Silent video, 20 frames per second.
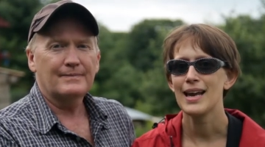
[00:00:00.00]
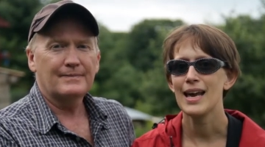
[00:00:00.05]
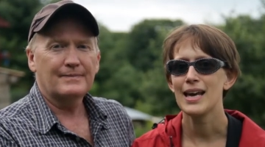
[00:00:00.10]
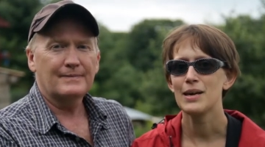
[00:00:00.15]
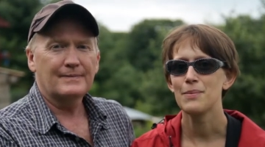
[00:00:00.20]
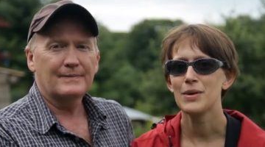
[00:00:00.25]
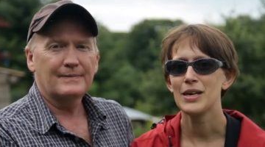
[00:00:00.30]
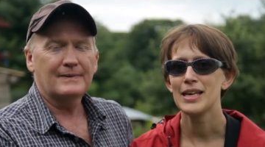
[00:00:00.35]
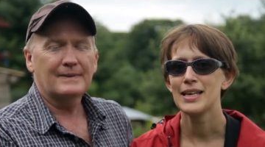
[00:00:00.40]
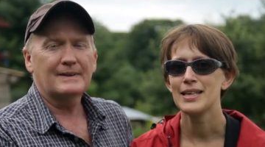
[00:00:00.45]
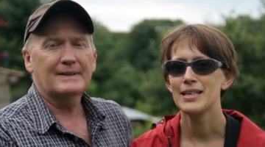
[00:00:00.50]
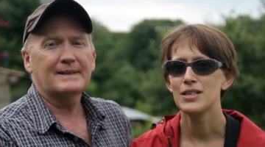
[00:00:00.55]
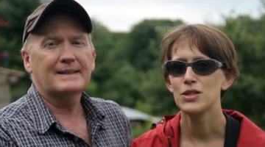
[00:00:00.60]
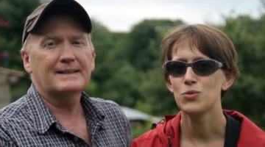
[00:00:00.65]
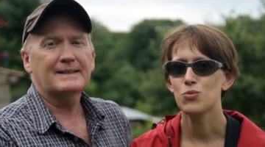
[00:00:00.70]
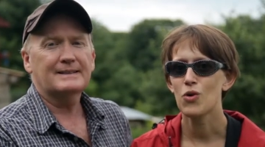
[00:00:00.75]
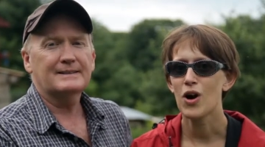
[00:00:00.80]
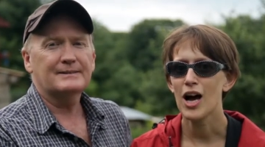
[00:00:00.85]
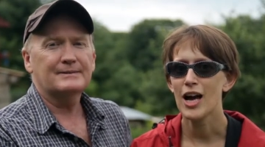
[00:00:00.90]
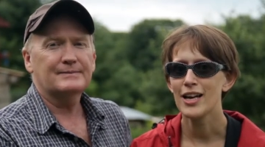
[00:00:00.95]
Speaker 1: Amy
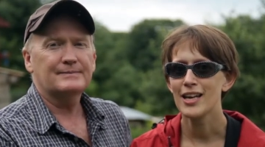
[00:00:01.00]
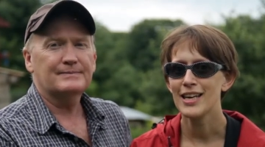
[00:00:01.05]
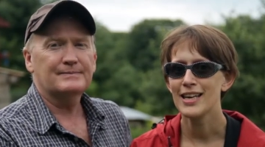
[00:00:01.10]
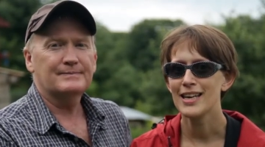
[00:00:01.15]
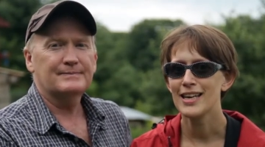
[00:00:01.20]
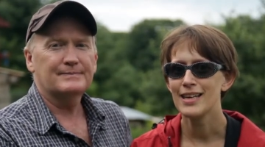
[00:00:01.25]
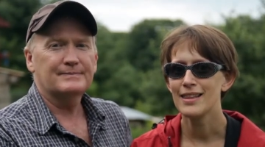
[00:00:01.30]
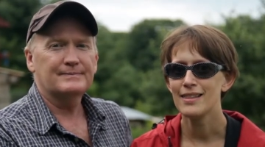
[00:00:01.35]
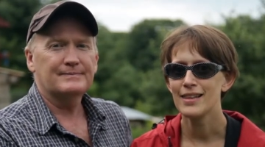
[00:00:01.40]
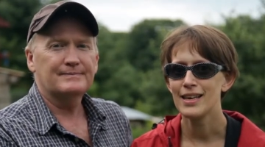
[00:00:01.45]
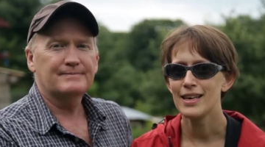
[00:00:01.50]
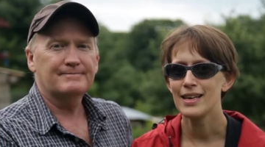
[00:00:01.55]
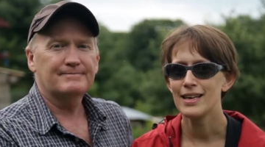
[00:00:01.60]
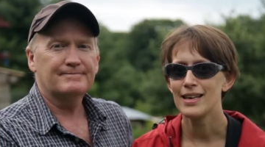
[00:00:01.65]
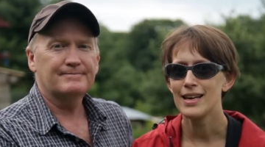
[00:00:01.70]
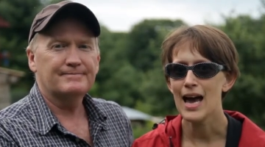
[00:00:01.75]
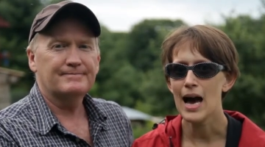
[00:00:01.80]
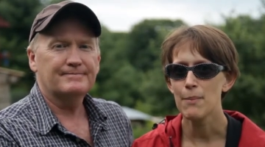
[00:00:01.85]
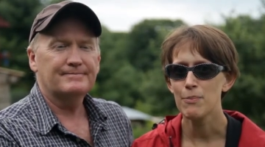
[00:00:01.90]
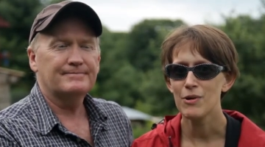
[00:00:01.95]
is riding in the
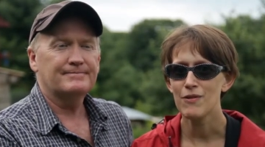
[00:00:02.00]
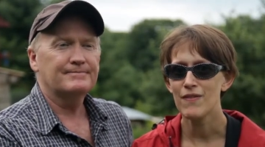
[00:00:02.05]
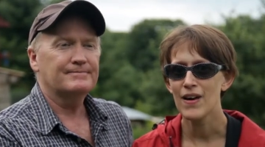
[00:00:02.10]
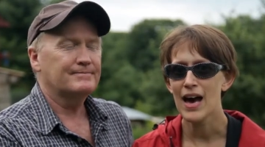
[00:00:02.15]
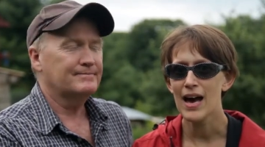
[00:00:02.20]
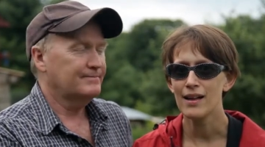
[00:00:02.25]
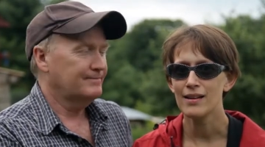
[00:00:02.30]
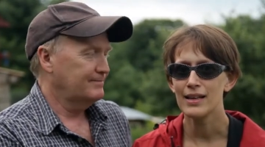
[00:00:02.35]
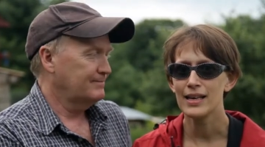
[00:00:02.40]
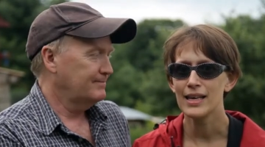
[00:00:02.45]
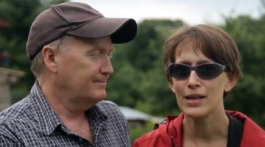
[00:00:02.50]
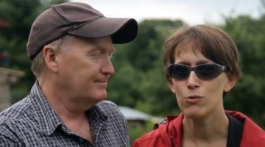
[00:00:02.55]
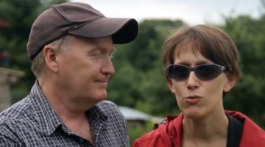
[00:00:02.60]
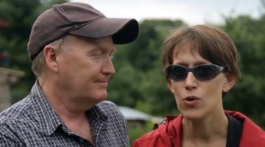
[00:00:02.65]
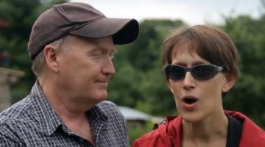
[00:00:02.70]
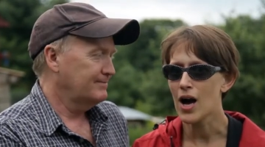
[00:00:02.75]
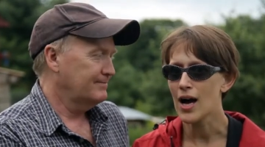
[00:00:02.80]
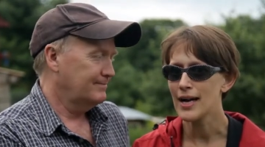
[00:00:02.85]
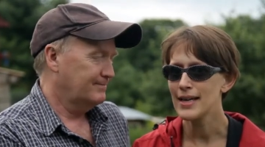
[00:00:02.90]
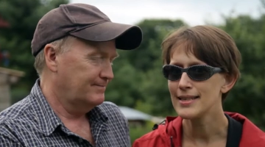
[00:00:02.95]
Napa Valley
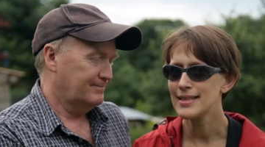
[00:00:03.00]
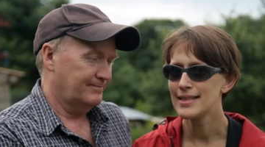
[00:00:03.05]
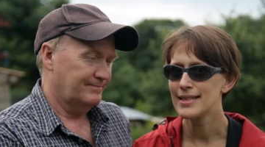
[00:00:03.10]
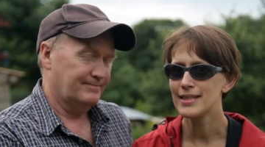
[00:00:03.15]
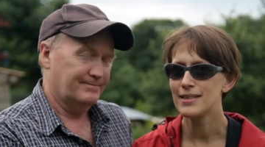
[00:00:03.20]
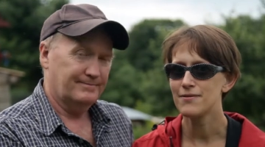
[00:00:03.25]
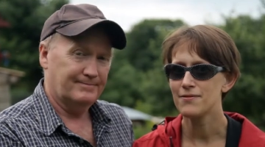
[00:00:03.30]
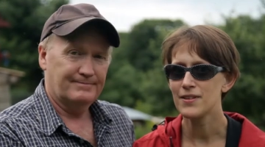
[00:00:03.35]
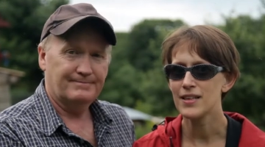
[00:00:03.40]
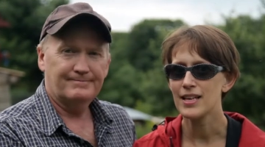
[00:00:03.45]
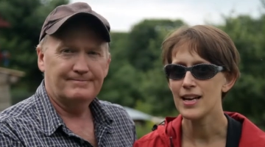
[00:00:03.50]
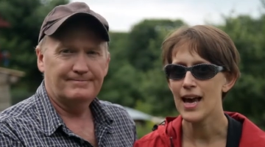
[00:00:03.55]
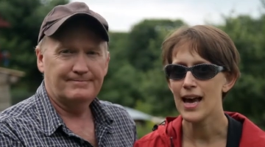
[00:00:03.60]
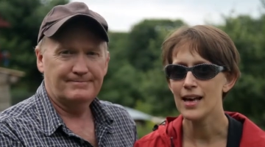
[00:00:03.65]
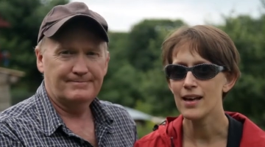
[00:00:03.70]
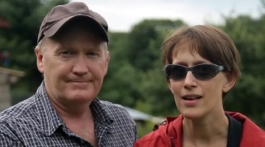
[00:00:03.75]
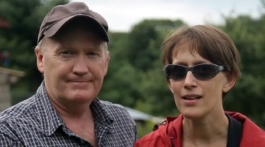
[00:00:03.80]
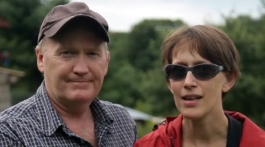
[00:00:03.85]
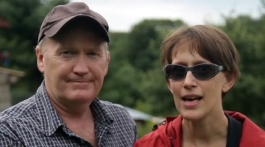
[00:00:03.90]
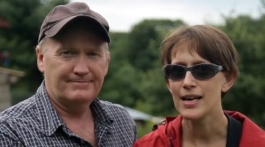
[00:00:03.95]
Ride to Defeat
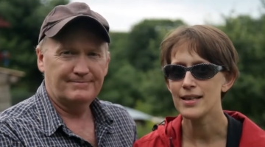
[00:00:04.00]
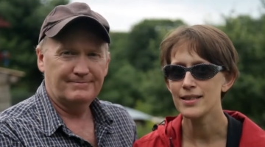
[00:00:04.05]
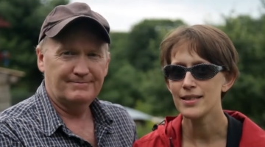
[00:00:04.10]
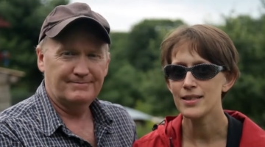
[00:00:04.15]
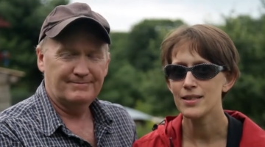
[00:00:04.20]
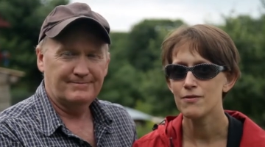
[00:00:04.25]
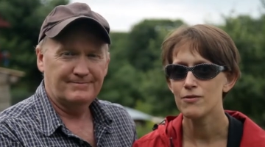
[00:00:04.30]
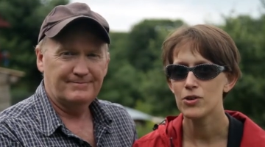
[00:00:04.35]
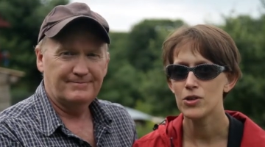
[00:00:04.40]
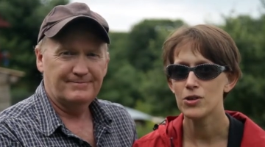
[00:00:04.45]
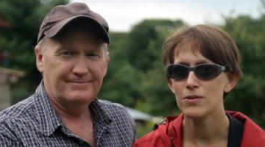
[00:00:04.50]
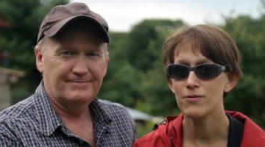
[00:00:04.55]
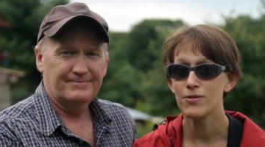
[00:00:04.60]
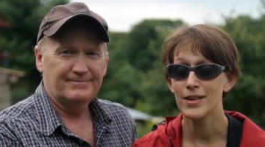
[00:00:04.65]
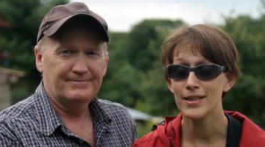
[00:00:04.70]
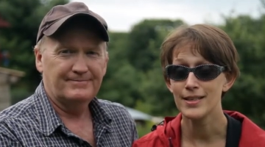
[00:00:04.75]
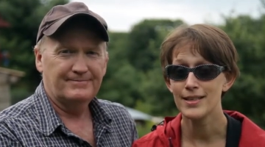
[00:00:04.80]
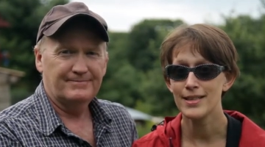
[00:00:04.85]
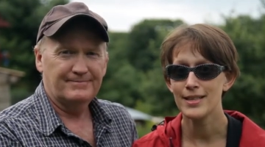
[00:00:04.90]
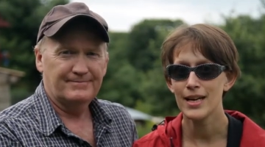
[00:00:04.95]
ALS for her
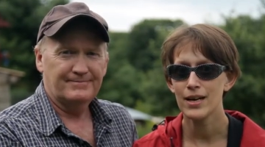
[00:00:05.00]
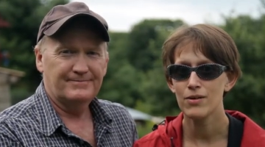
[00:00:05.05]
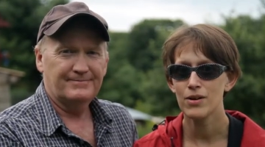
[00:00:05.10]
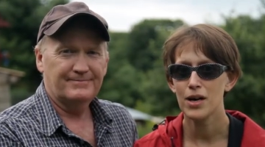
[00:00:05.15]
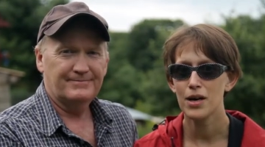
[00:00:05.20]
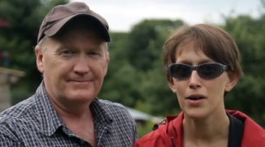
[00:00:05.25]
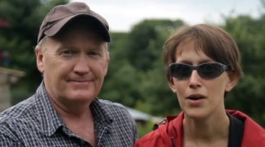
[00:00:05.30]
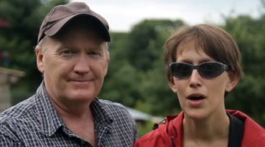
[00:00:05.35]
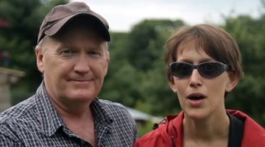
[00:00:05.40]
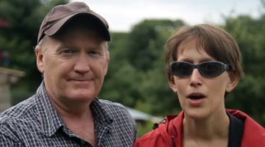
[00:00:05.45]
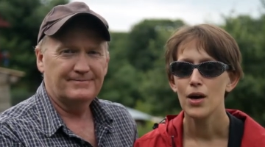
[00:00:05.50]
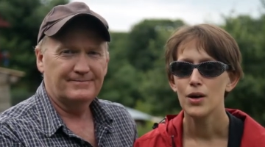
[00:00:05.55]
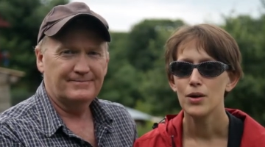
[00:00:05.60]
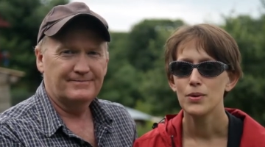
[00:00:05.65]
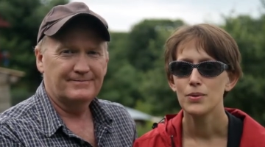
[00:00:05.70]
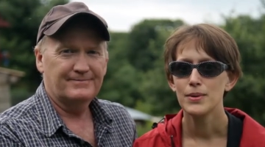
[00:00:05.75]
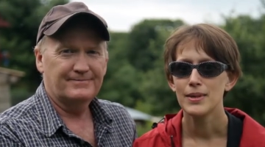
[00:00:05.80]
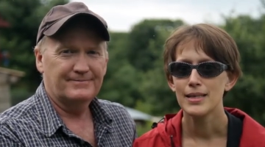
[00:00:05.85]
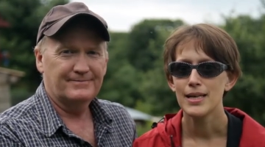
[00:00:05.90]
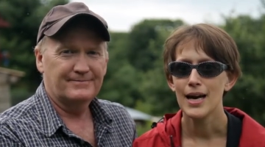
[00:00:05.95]
friend Sarah,
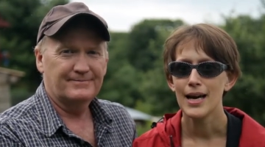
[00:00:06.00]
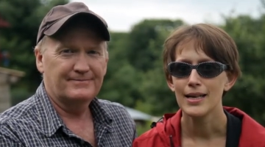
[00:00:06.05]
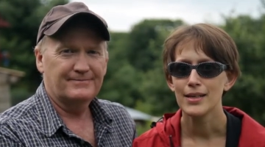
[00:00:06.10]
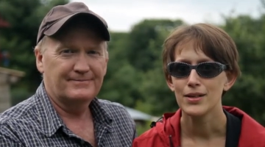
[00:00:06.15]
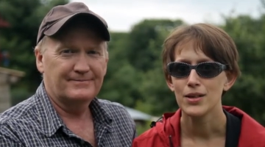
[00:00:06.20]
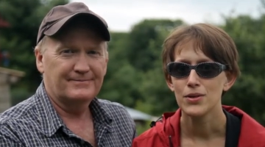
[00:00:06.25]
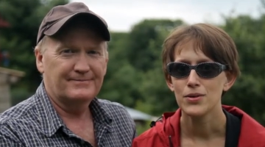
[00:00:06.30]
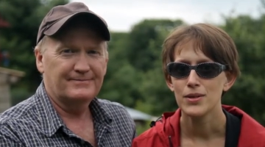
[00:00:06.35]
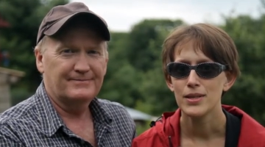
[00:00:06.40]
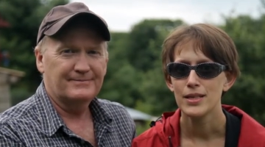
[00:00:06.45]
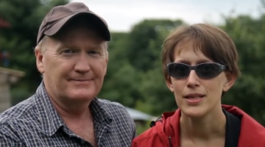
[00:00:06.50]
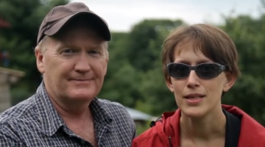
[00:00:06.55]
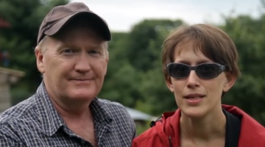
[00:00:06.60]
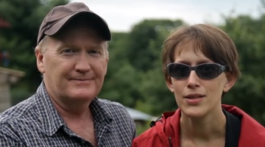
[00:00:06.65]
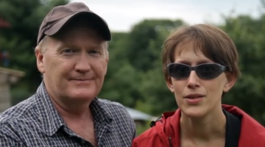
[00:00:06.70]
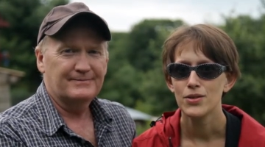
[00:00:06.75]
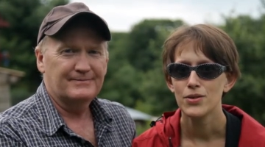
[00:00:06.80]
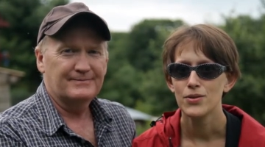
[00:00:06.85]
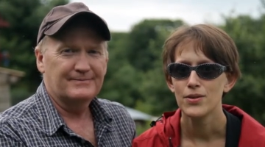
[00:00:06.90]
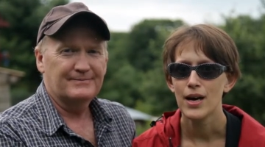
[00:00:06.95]
who was diagnosed
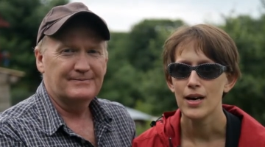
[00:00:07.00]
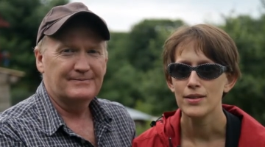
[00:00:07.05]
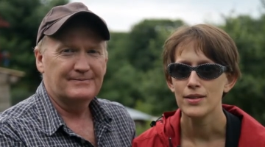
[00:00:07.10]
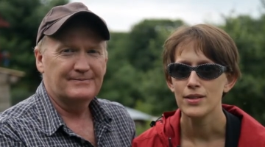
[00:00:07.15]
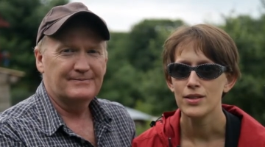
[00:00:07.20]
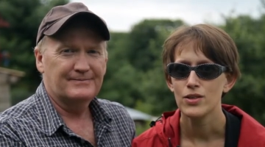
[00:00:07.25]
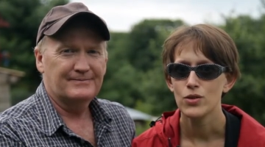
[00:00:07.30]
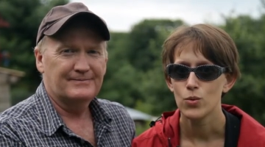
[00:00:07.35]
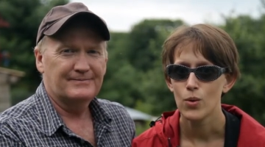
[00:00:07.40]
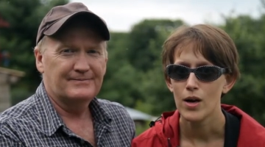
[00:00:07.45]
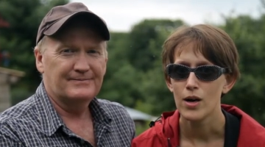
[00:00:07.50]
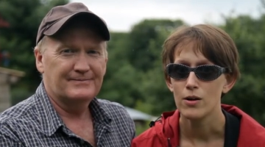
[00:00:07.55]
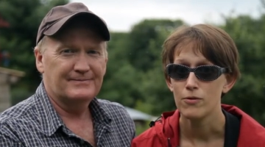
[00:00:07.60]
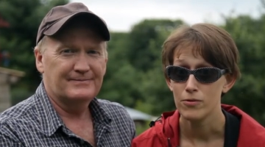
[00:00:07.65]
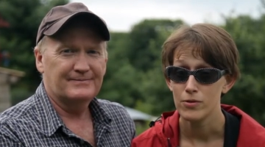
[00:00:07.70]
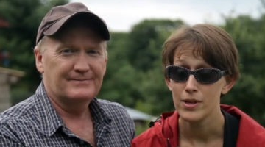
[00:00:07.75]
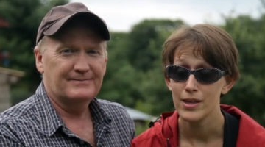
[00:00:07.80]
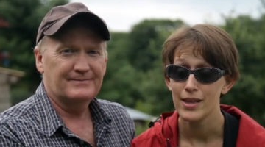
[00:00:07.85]
in 2012 with